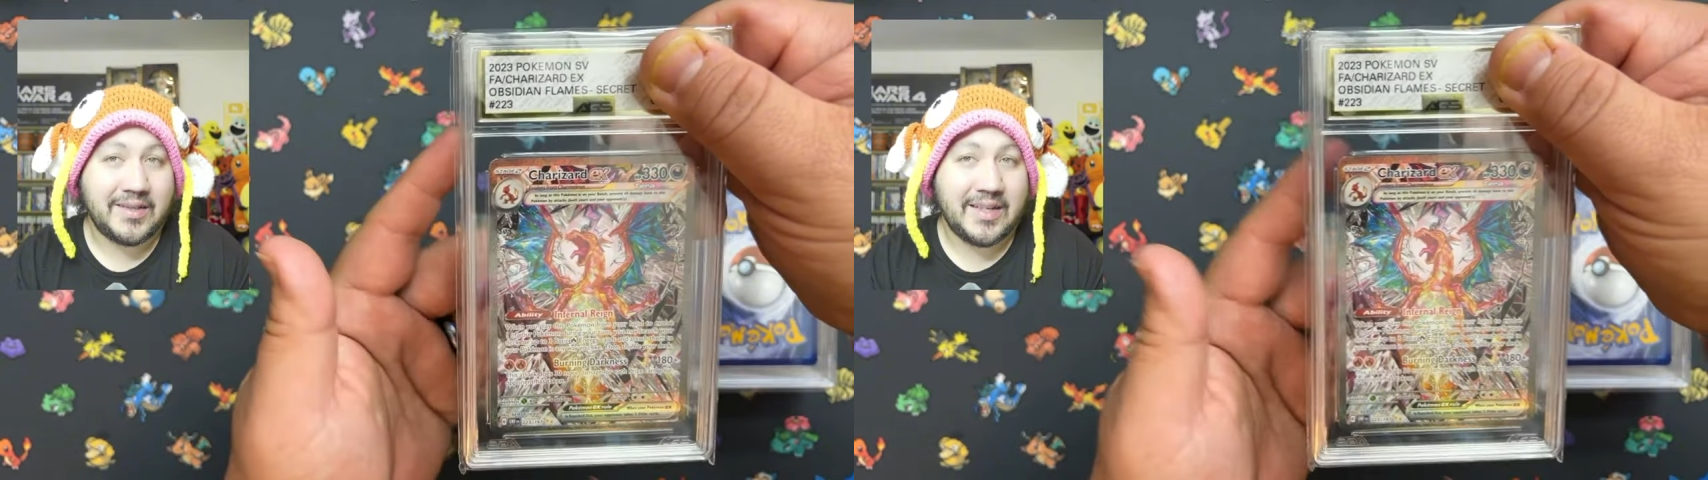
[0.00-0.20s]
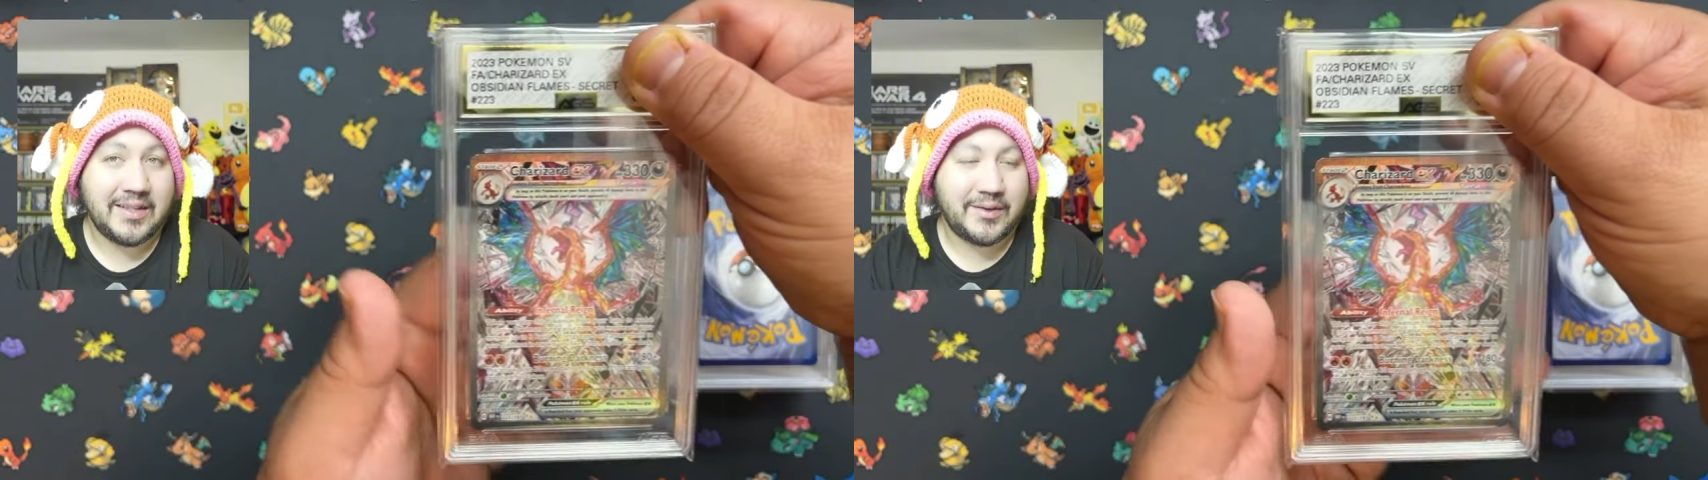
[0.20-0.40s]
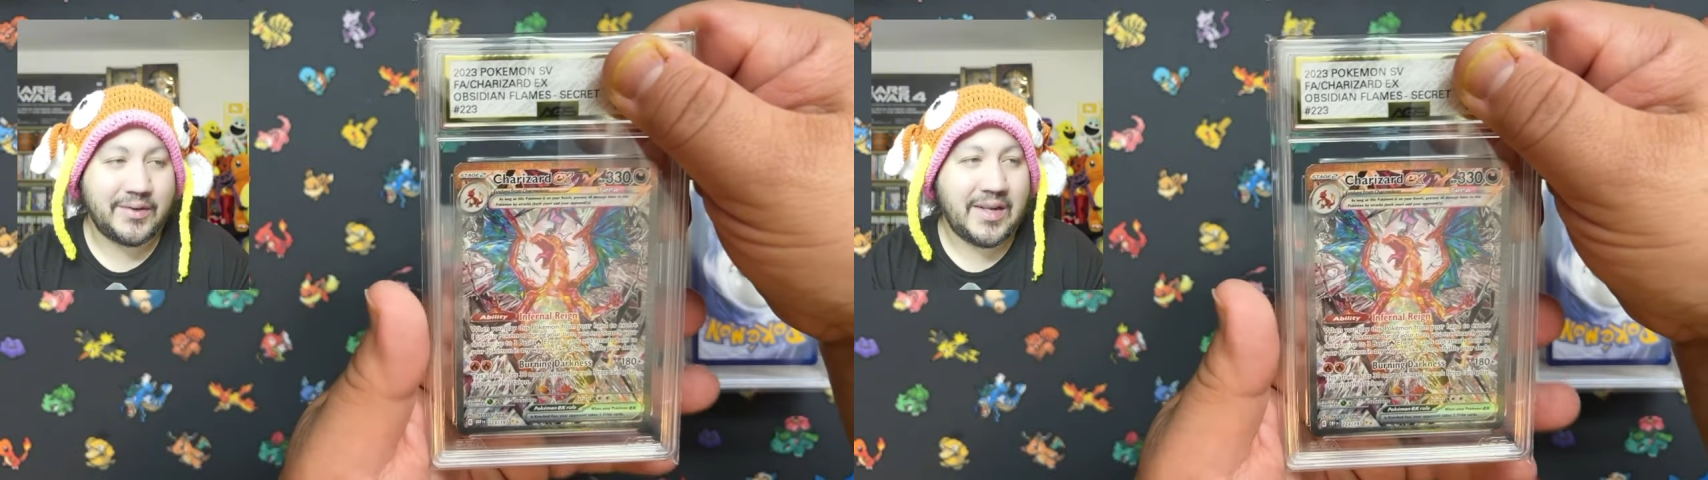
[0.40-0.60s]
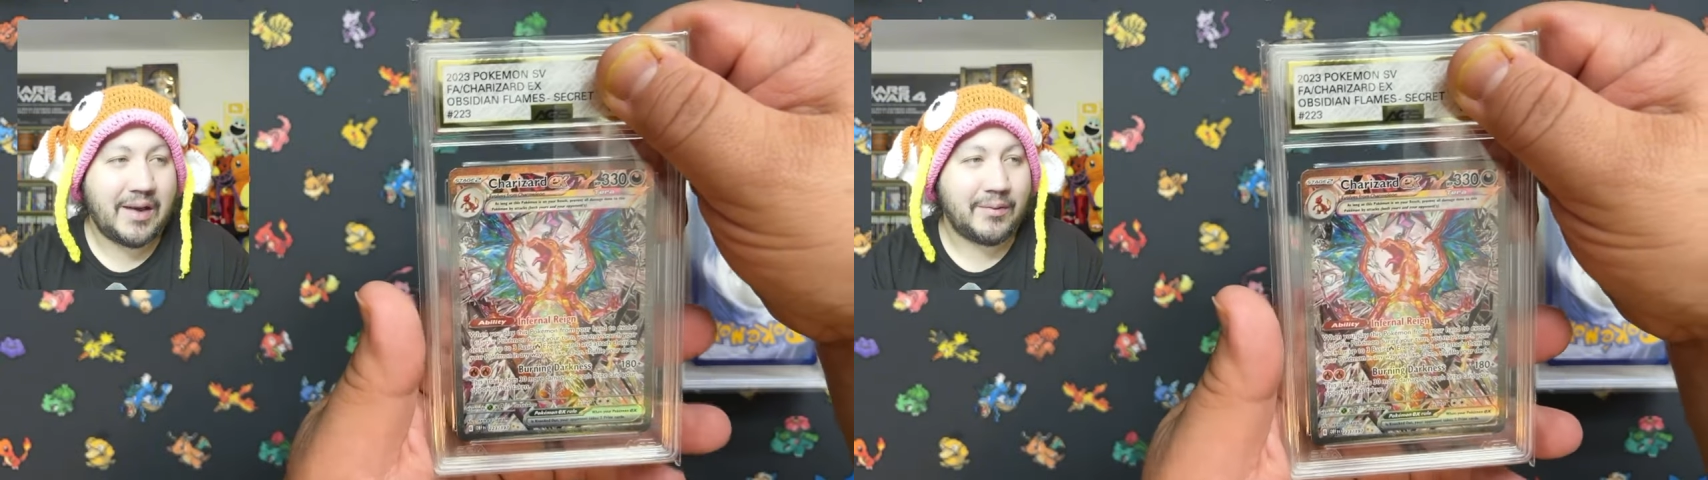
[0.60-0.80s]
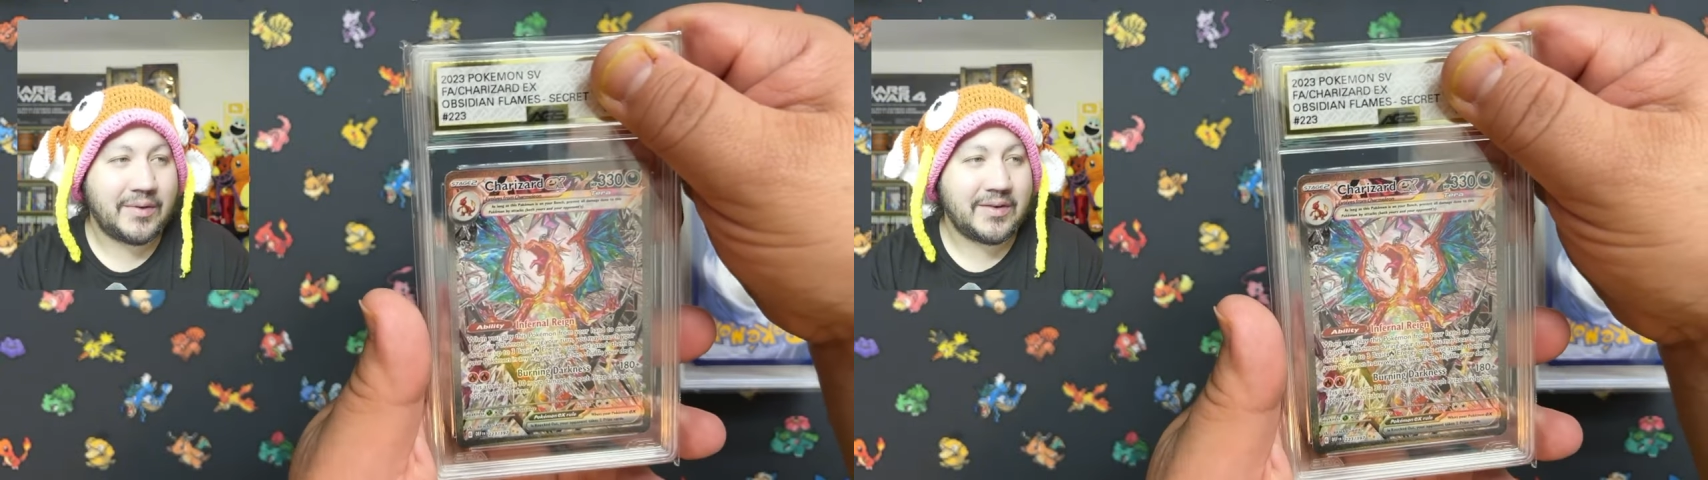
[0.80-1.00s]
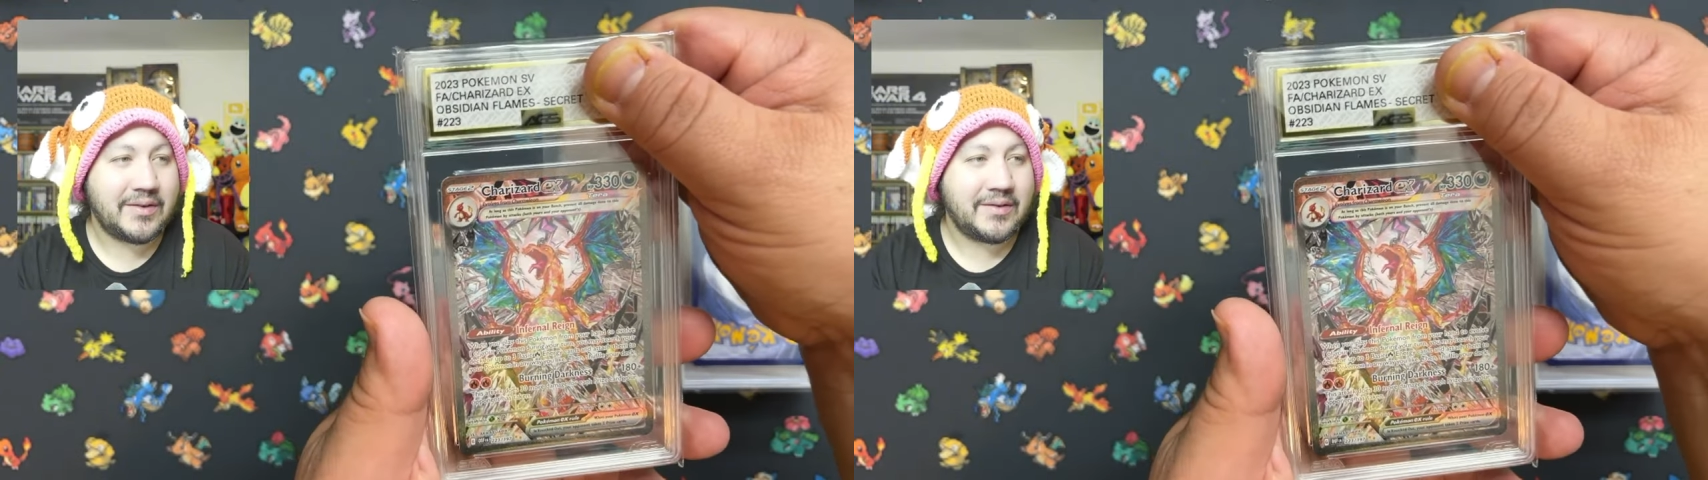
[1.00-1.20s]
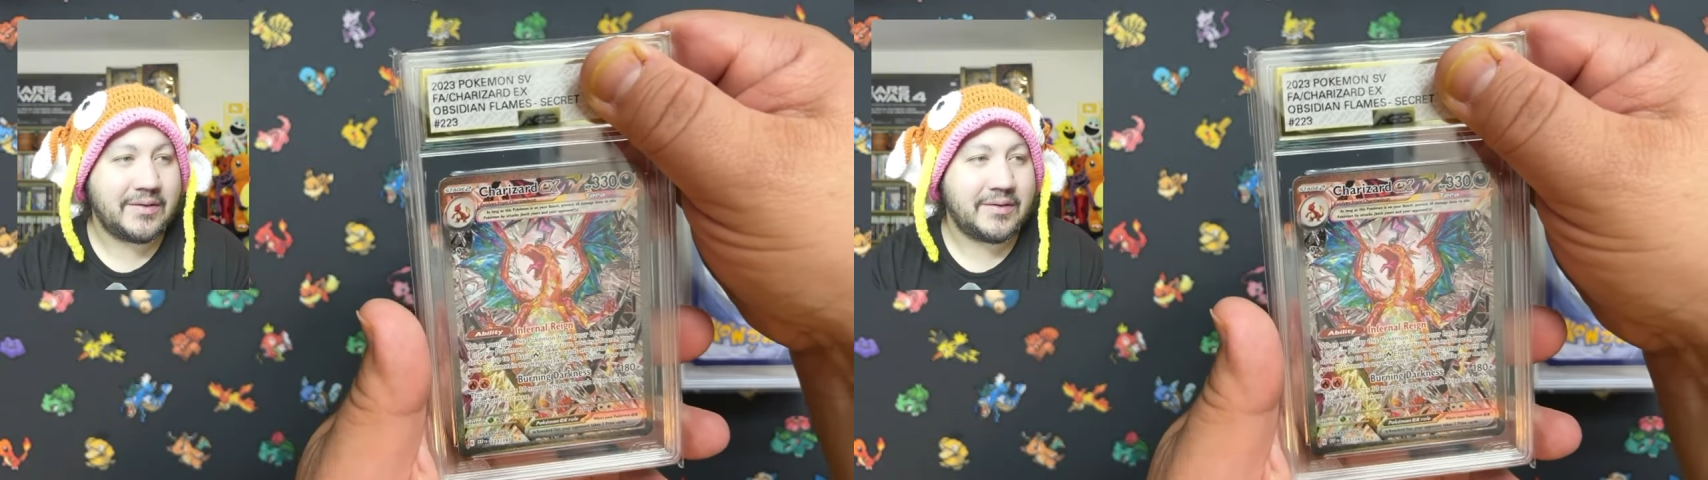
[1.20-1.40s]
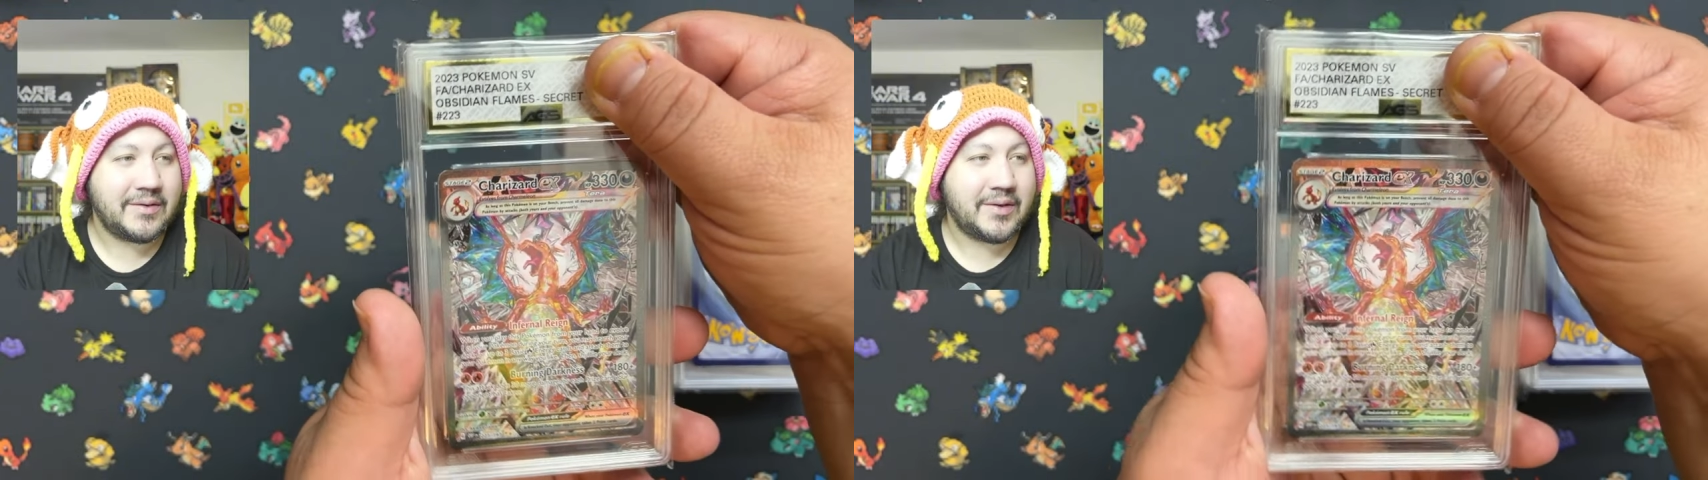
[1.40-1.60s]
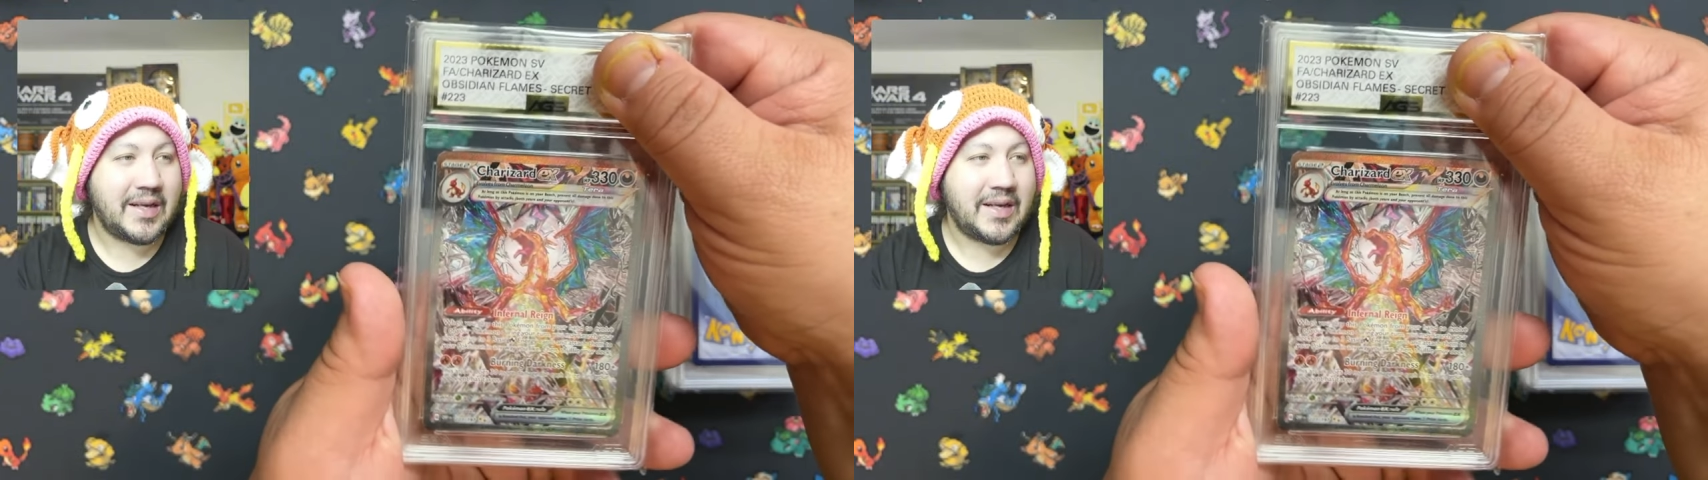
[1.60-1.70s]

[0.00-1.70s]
Stay tuned to that one. So